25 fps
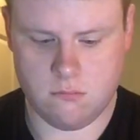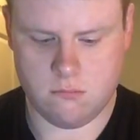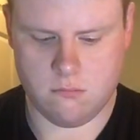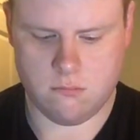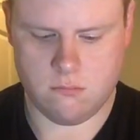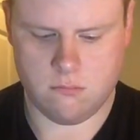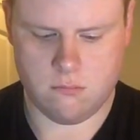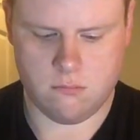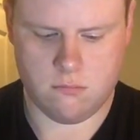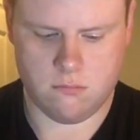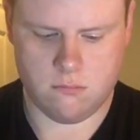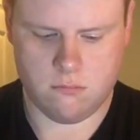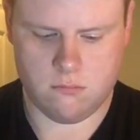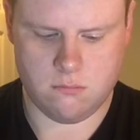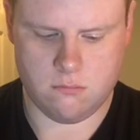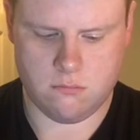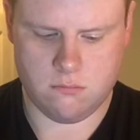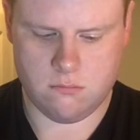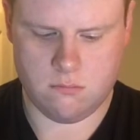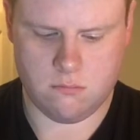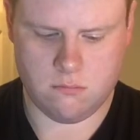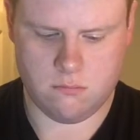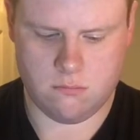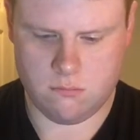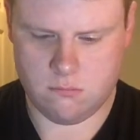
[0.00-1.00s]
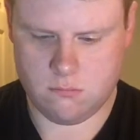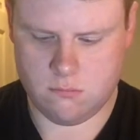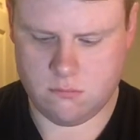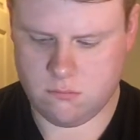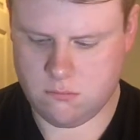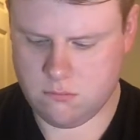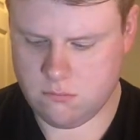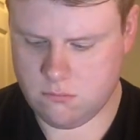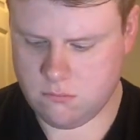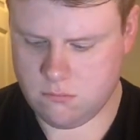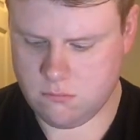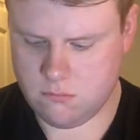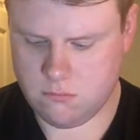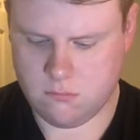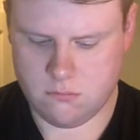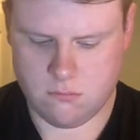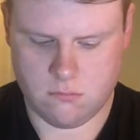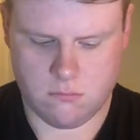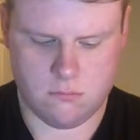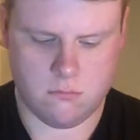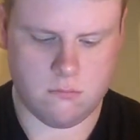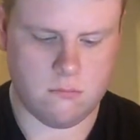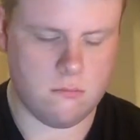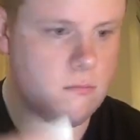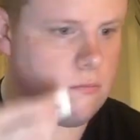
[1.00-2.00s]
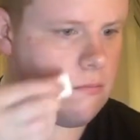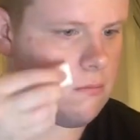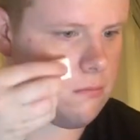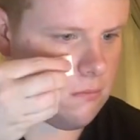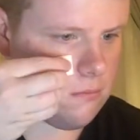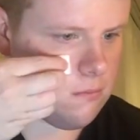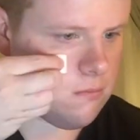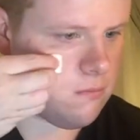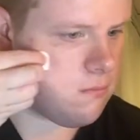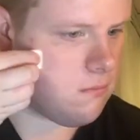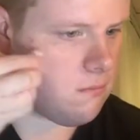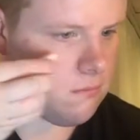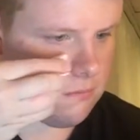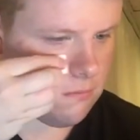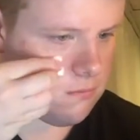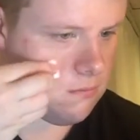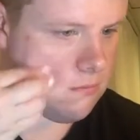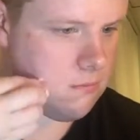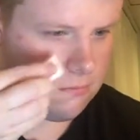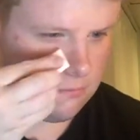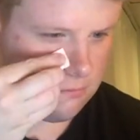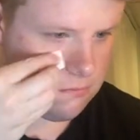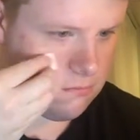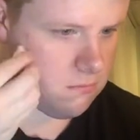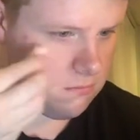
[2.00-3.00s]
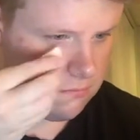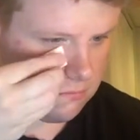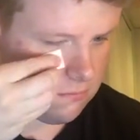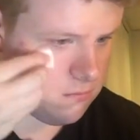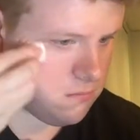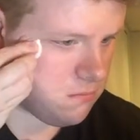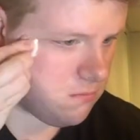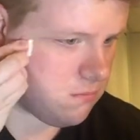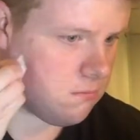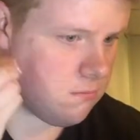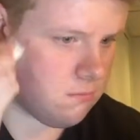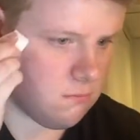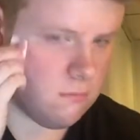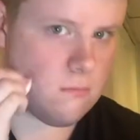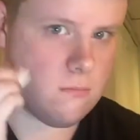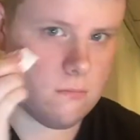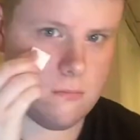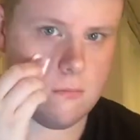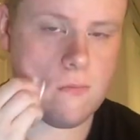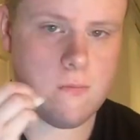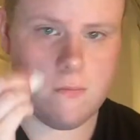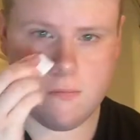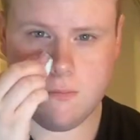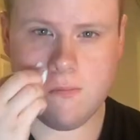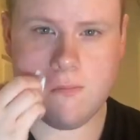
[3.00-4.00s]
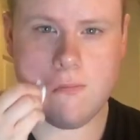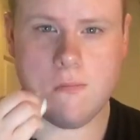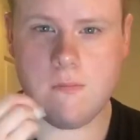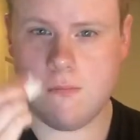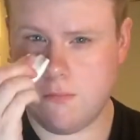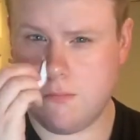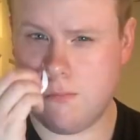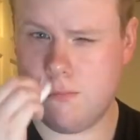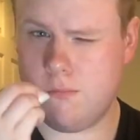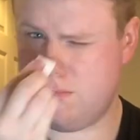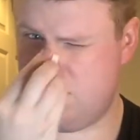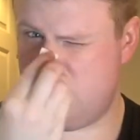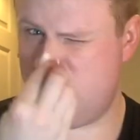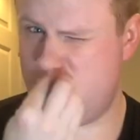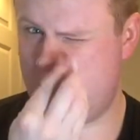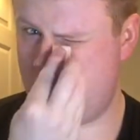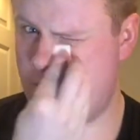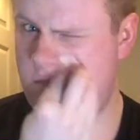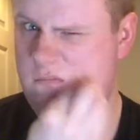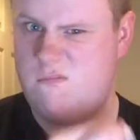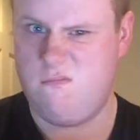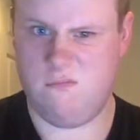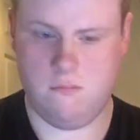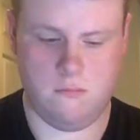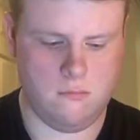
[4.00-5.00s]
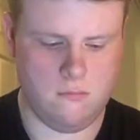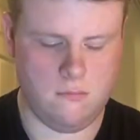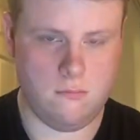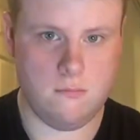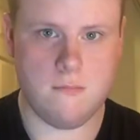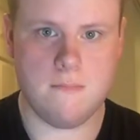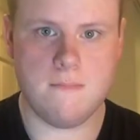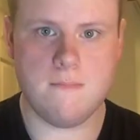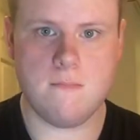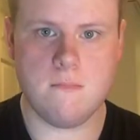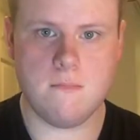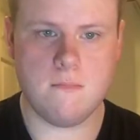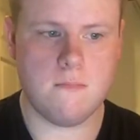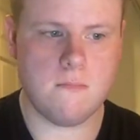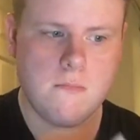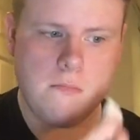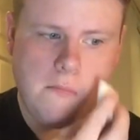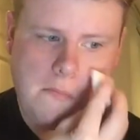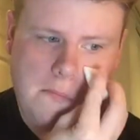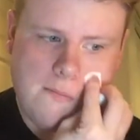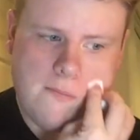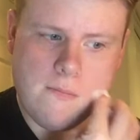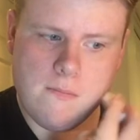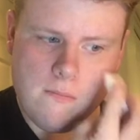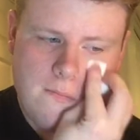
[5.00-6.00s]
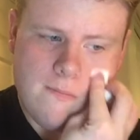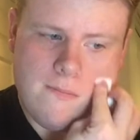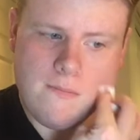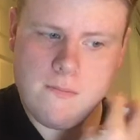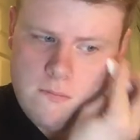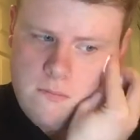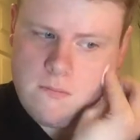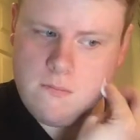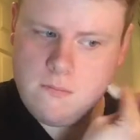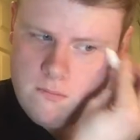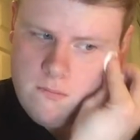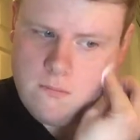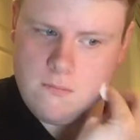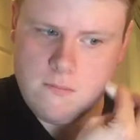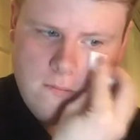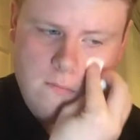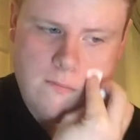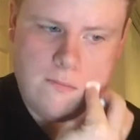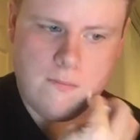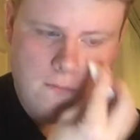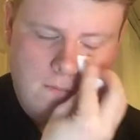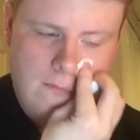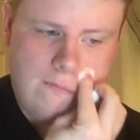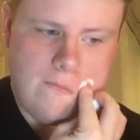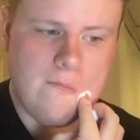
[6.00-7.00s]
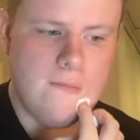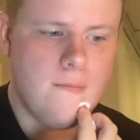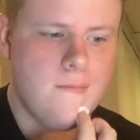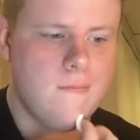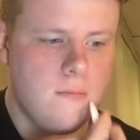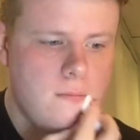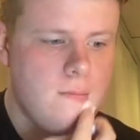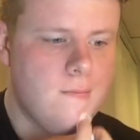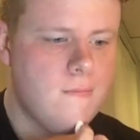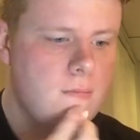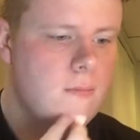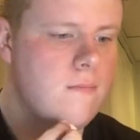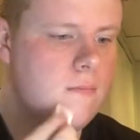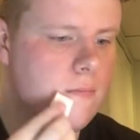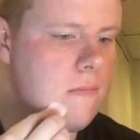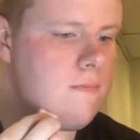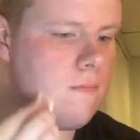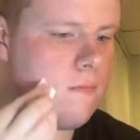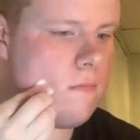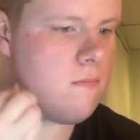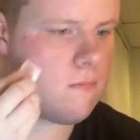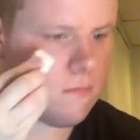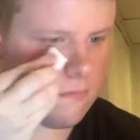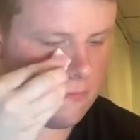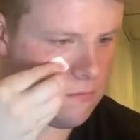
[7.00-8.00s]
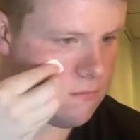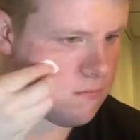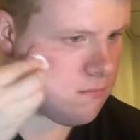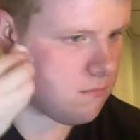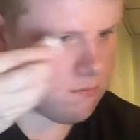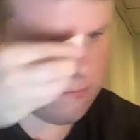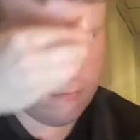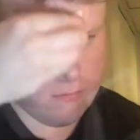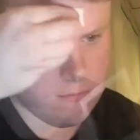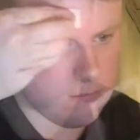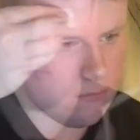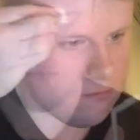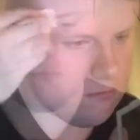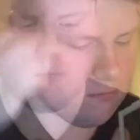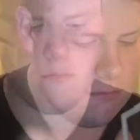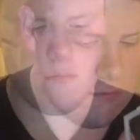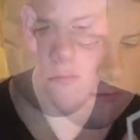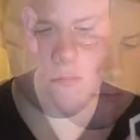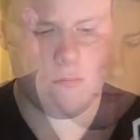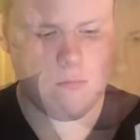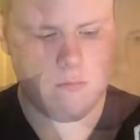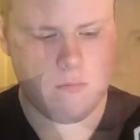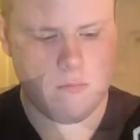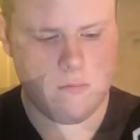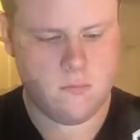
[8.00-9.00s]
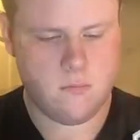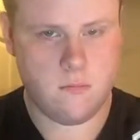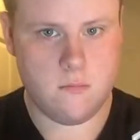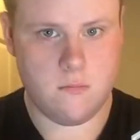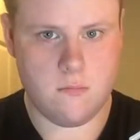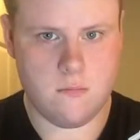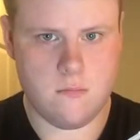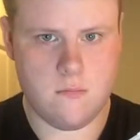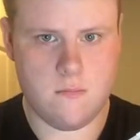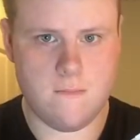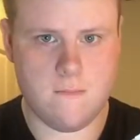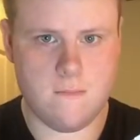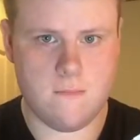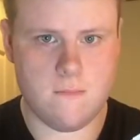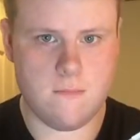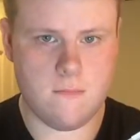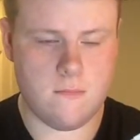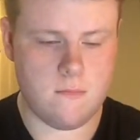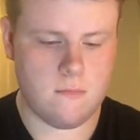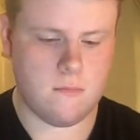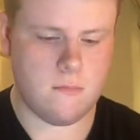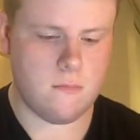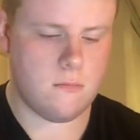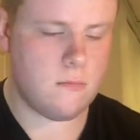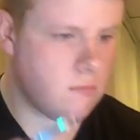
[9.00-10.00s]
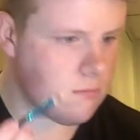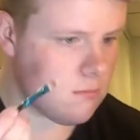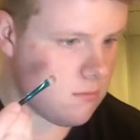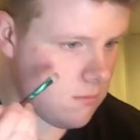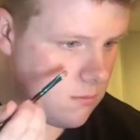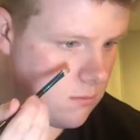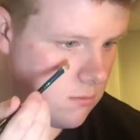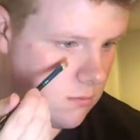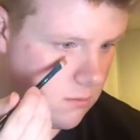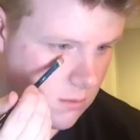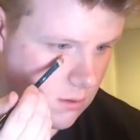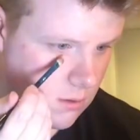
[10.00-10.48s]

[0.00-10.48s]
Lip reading: a cream, not really a cream consistency, but it's different. I'm just using a little triangle sponge to apply that kind of to the problem areas of the face underneath my eyes and stuff.